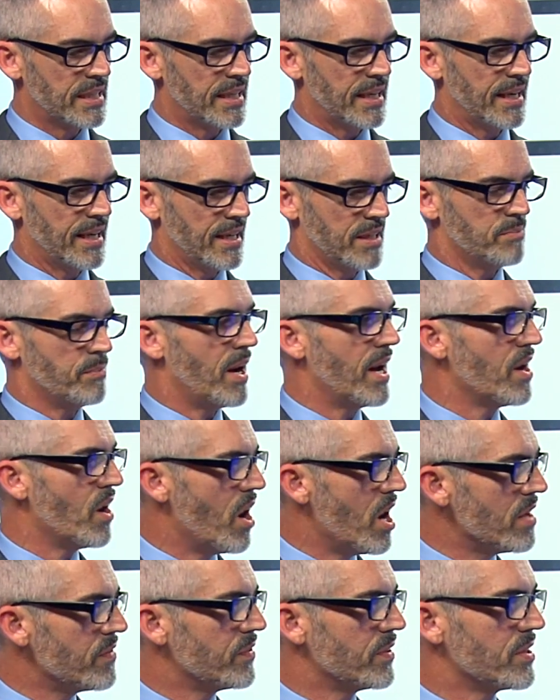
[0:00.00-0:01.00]
In my
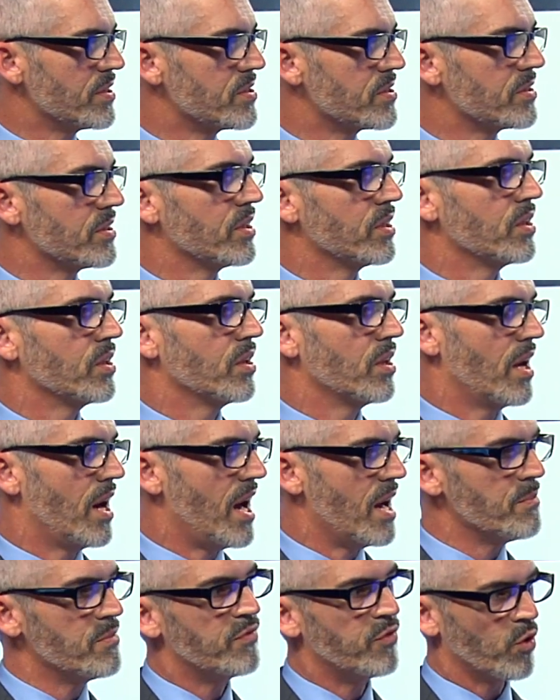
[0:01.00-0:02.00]
office,
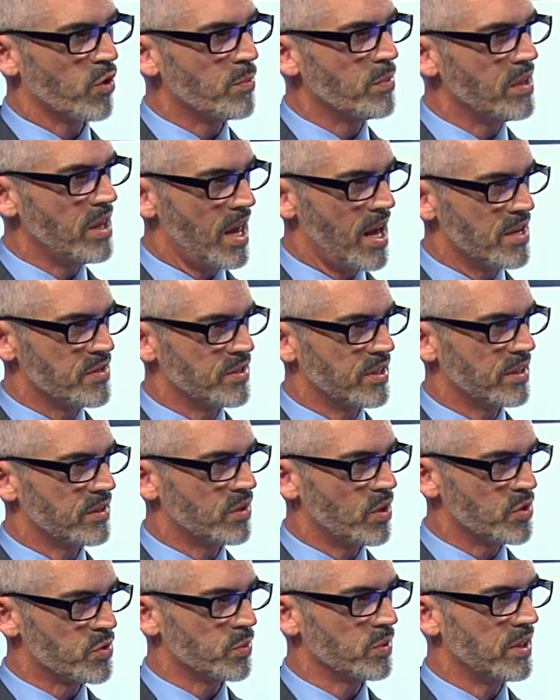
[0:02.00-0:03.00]
I'm formalizing
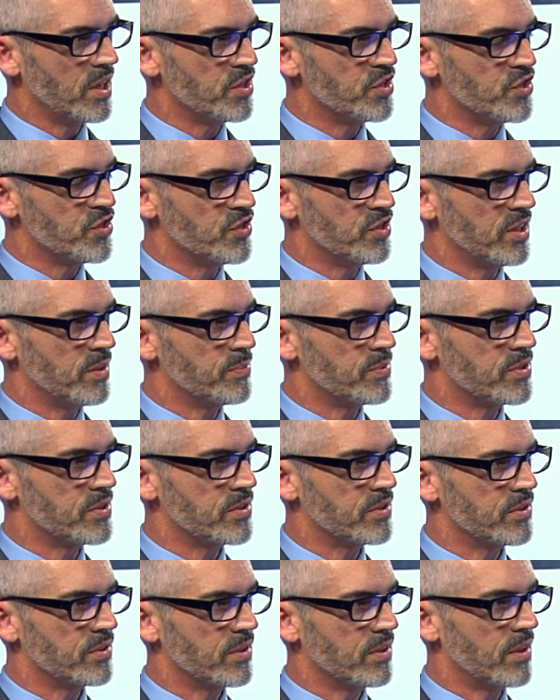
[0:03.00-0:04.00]
those
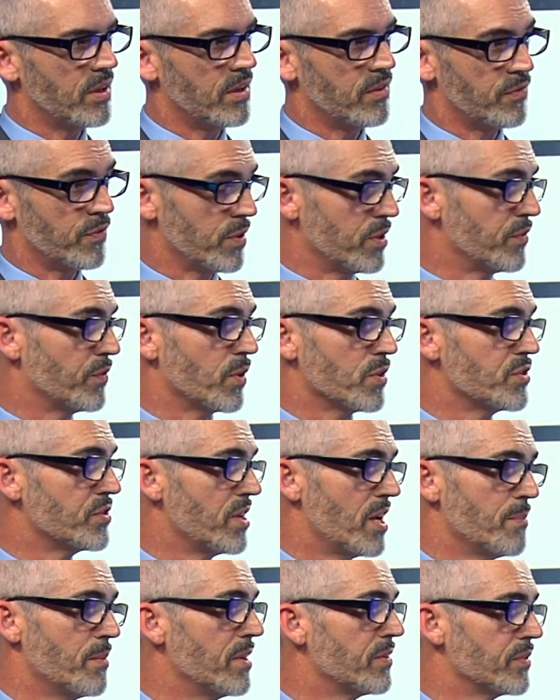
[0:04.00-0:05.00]
relationships for the first
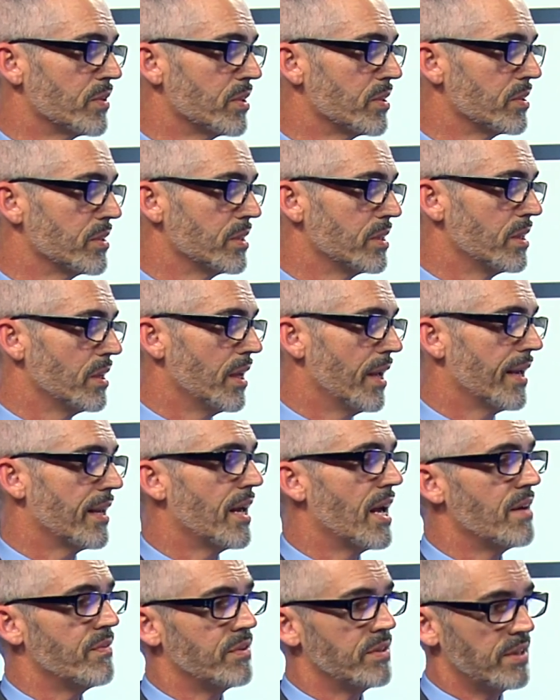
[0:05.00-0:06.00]
time ever, and I
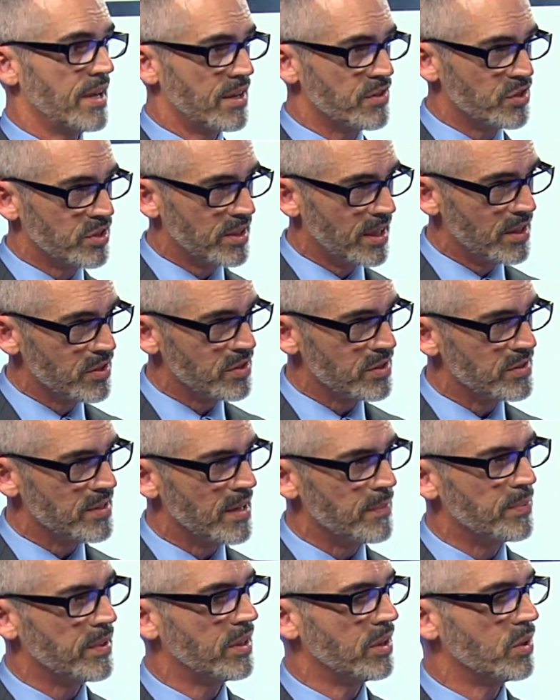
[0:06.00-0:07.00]
have an education
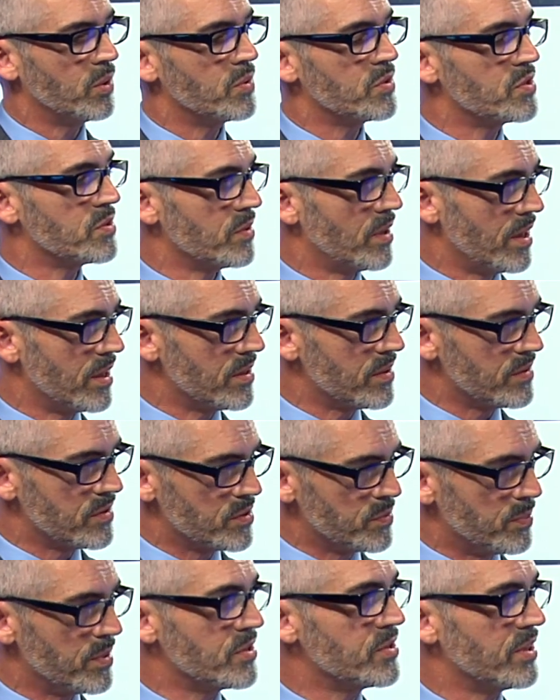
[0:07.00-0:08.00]
deputy who's
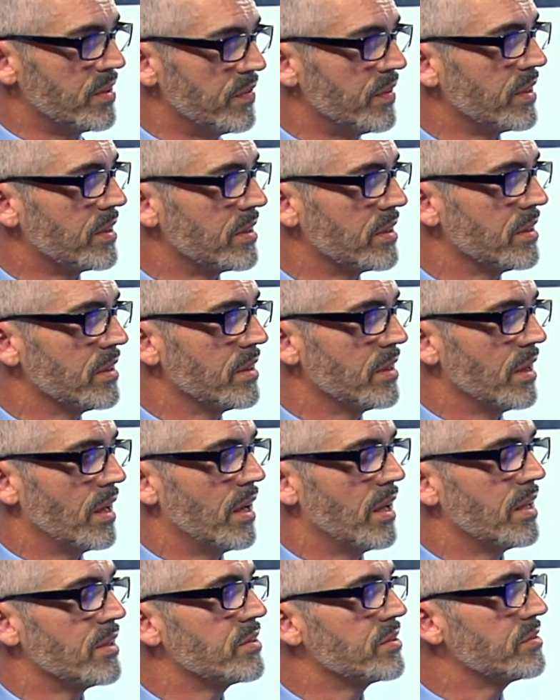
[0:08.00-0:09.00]
specific
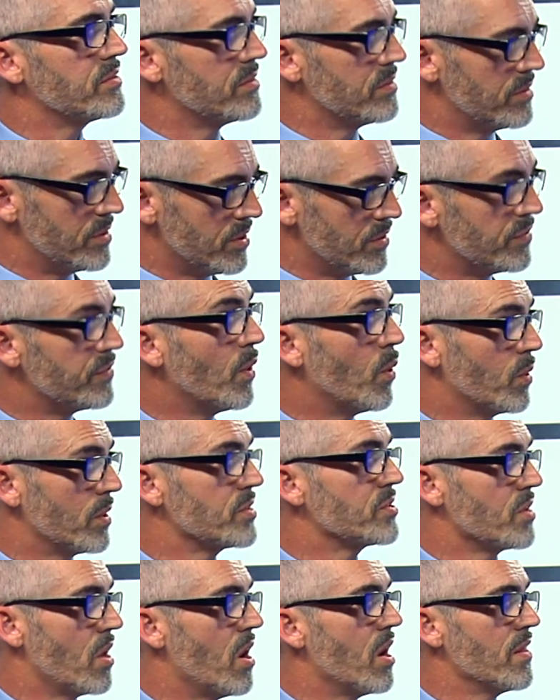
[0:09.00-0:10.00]
to
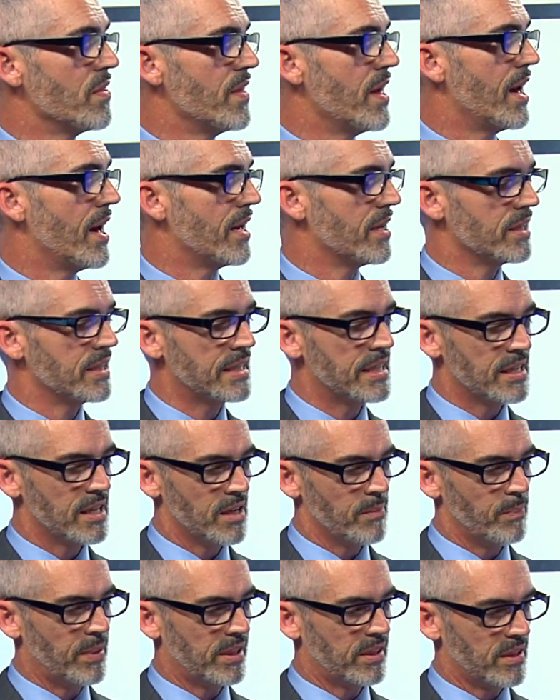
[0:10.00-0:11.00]
focus on that,
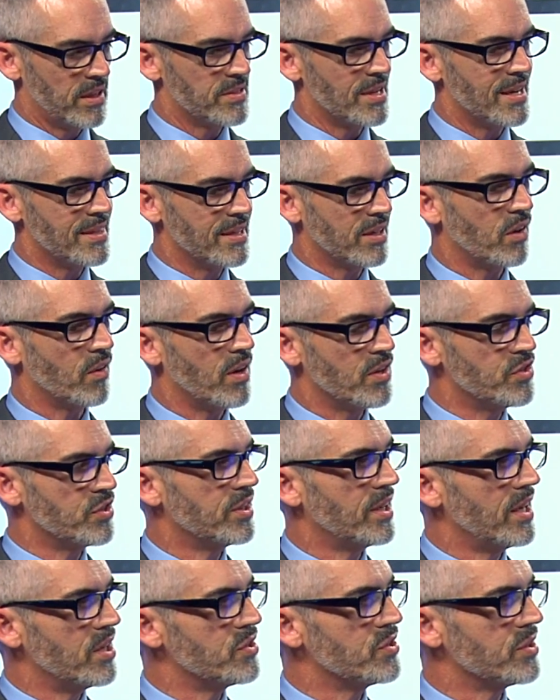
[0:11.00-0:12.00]
because I think our
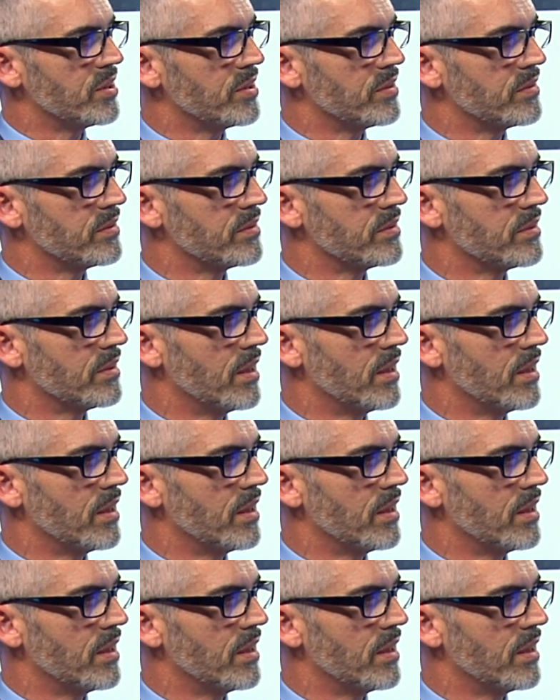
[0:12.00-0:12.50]
educational